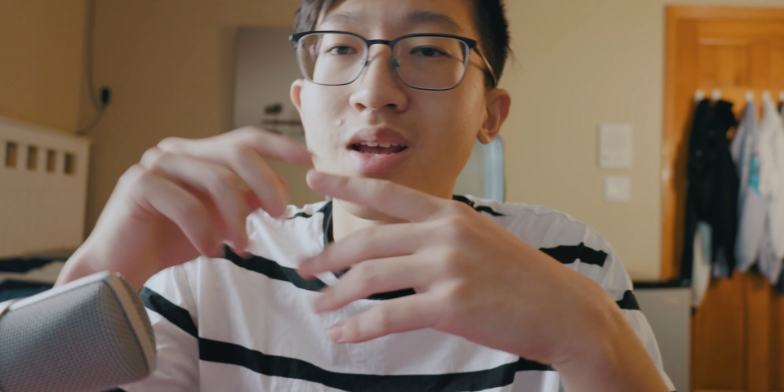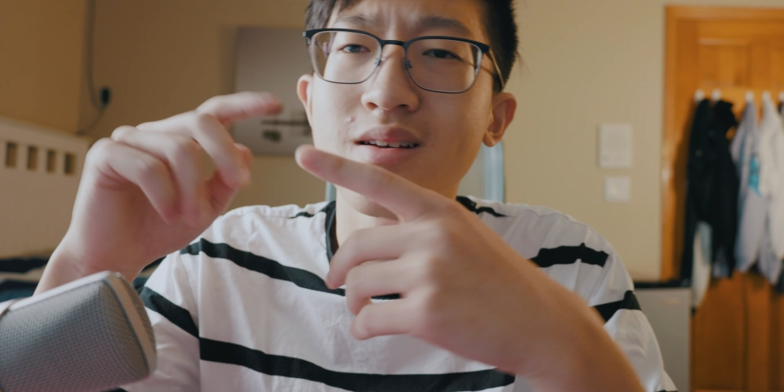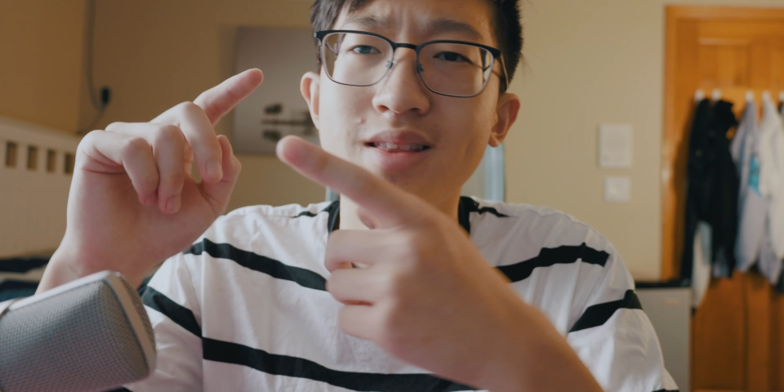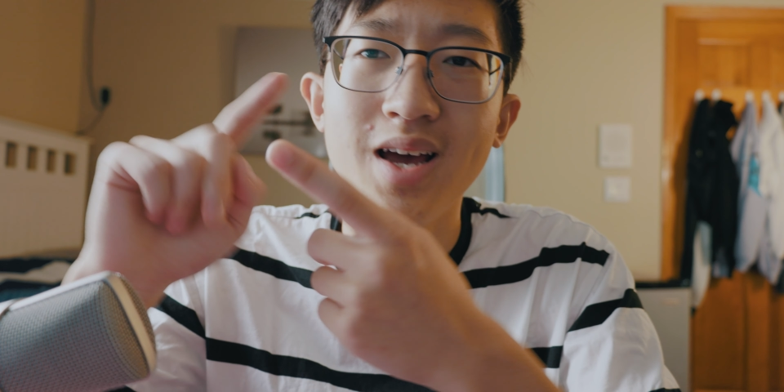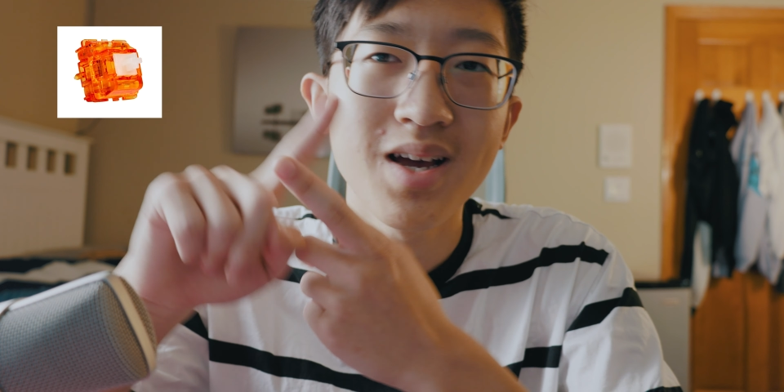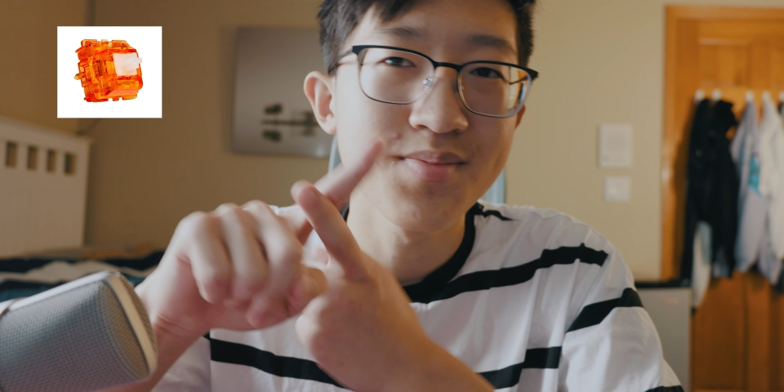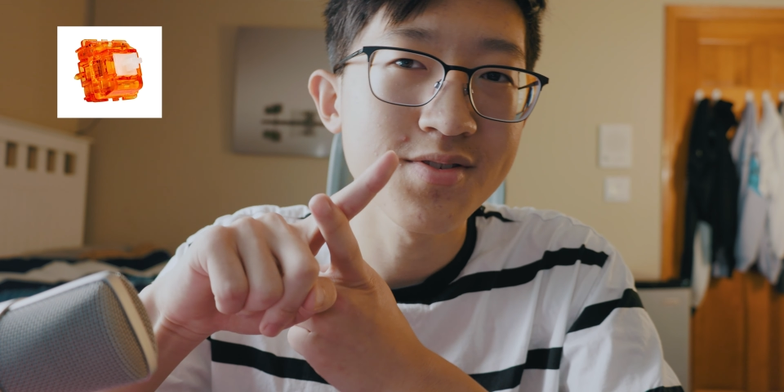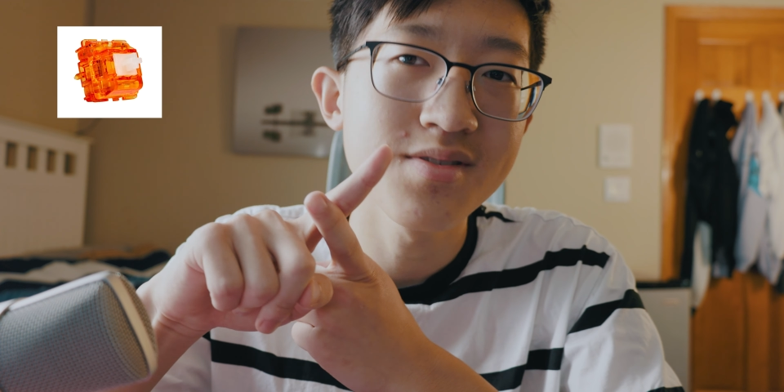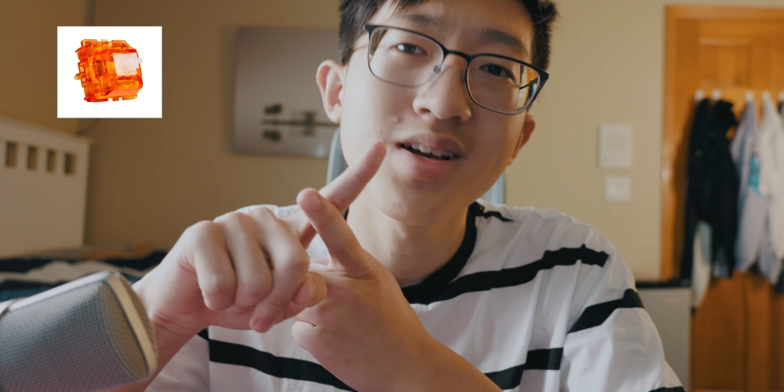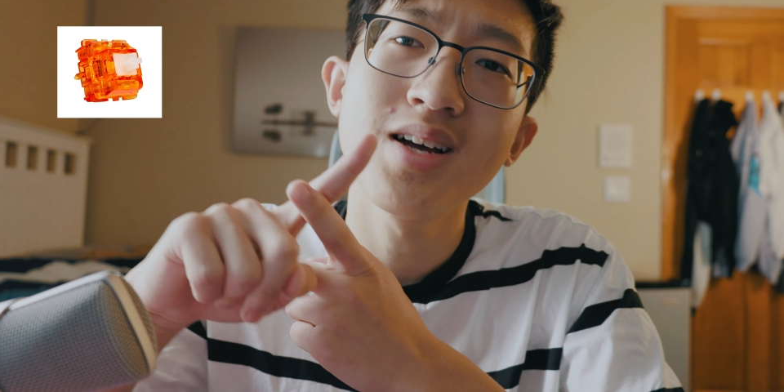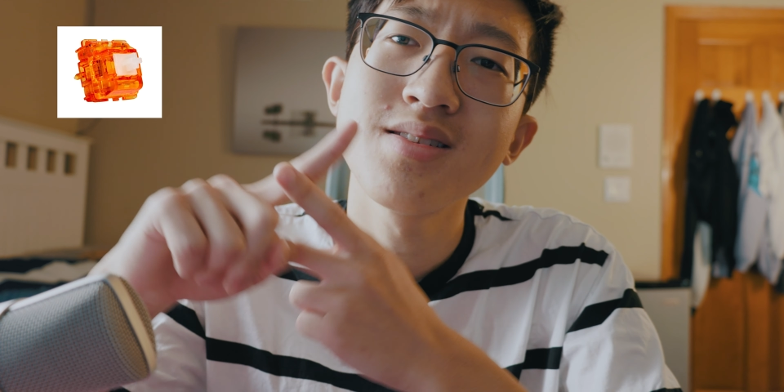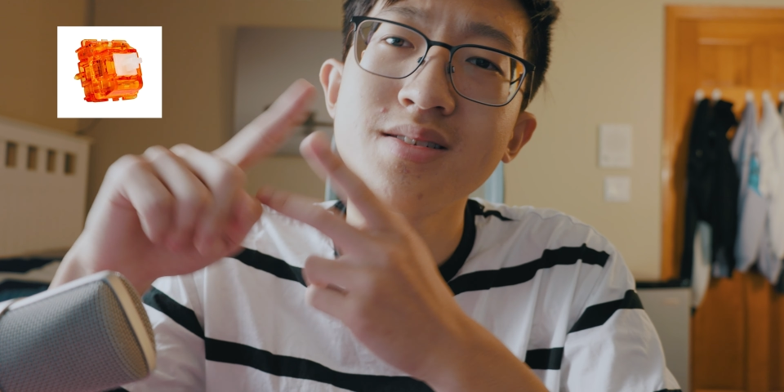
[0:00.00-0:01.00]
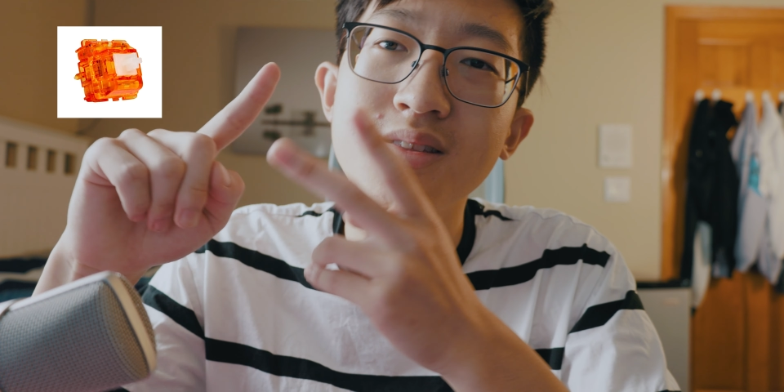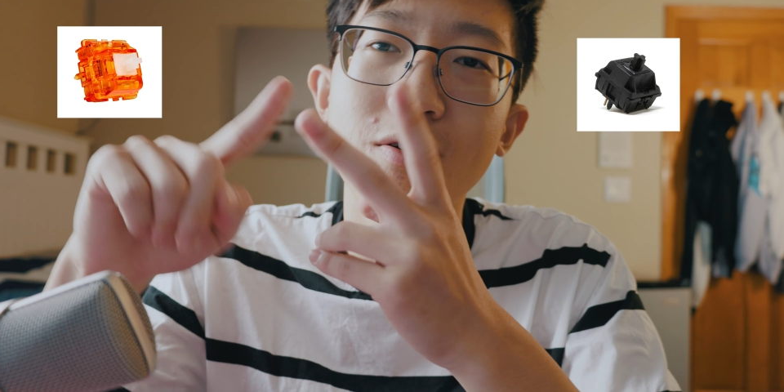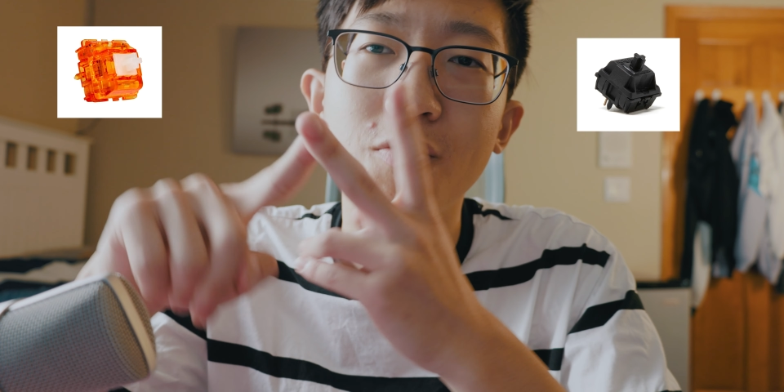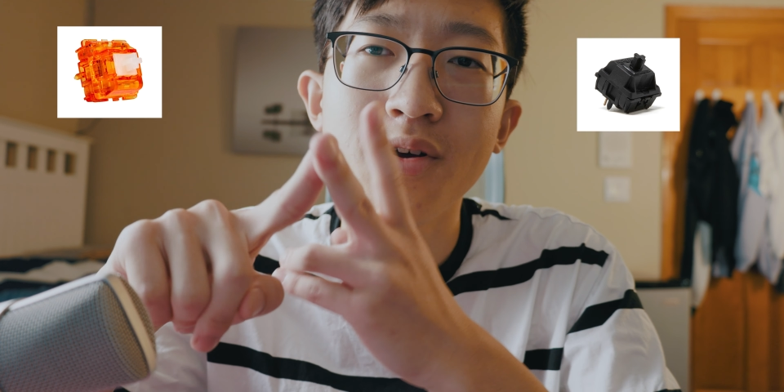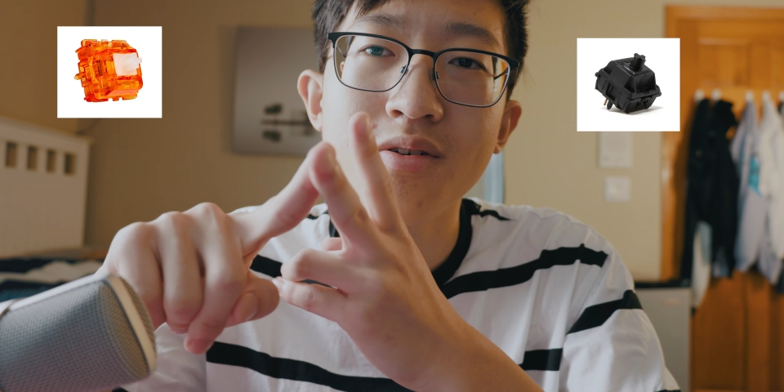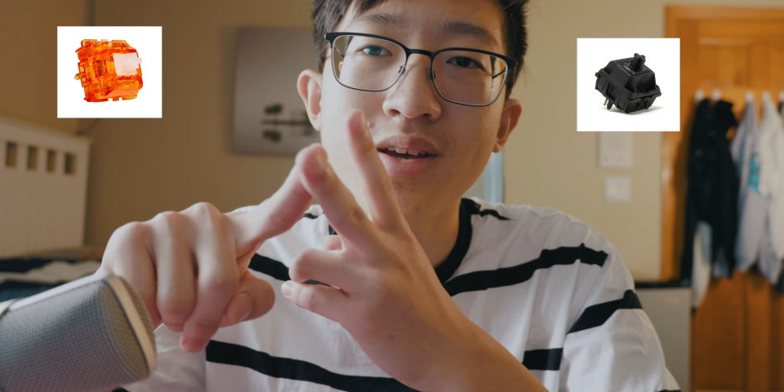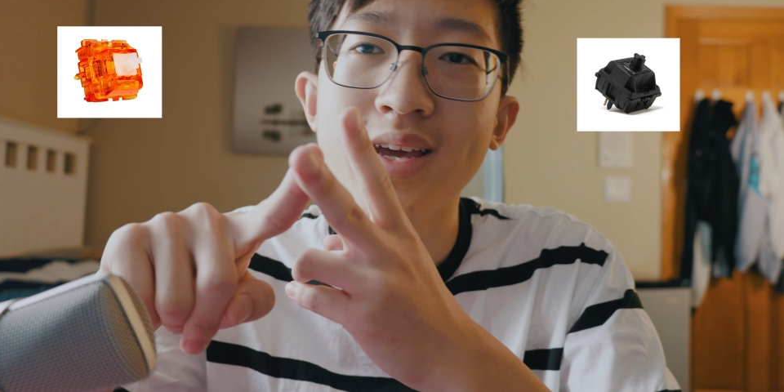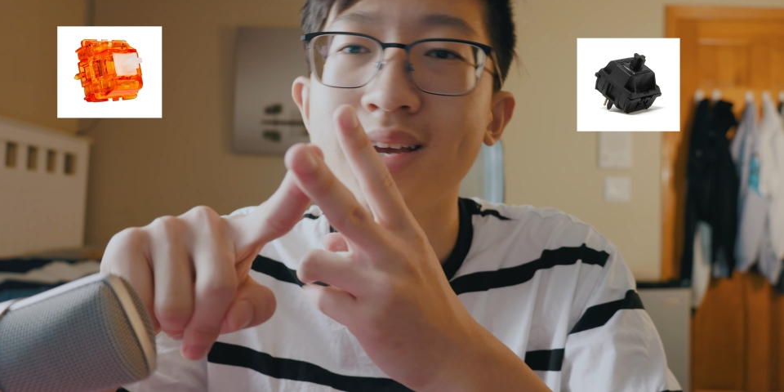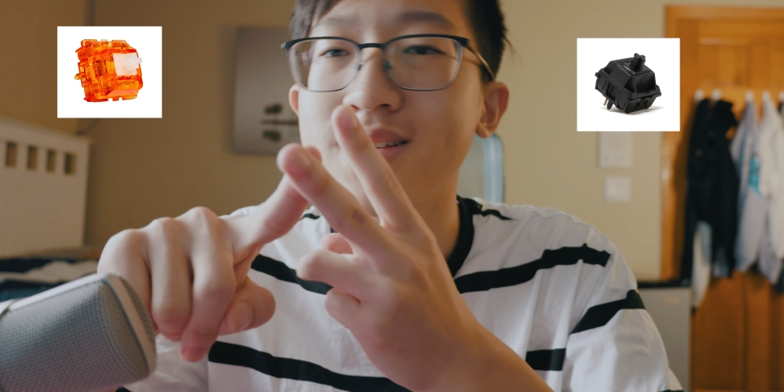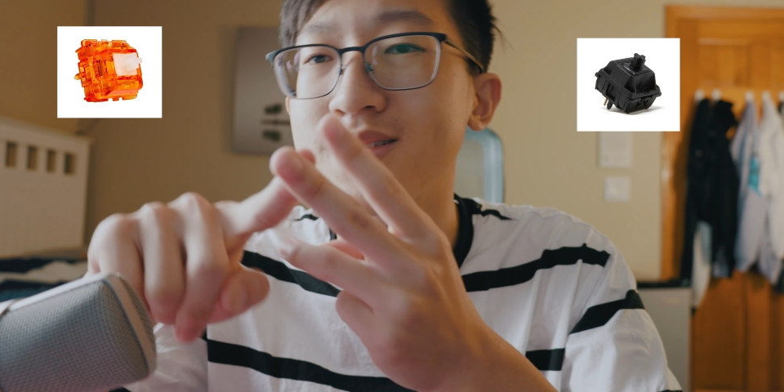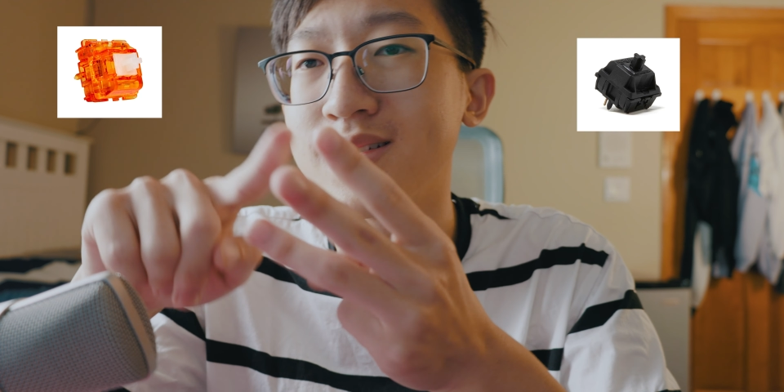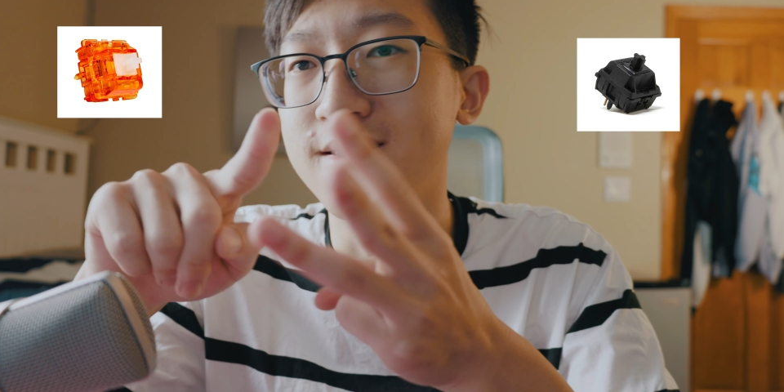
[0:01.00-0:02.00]
The Epsilons, the Oil
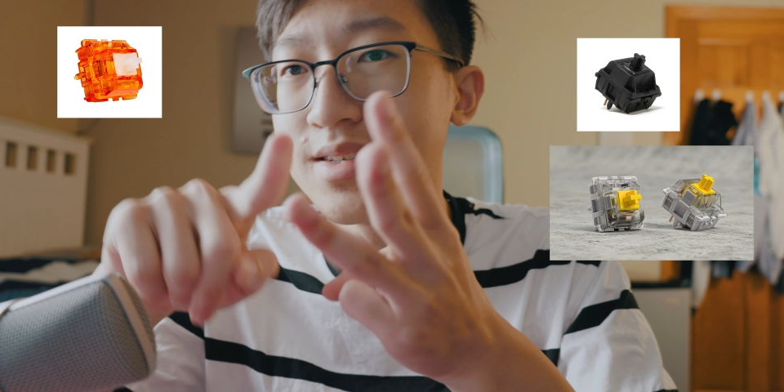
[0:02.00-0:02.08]
Kings, and the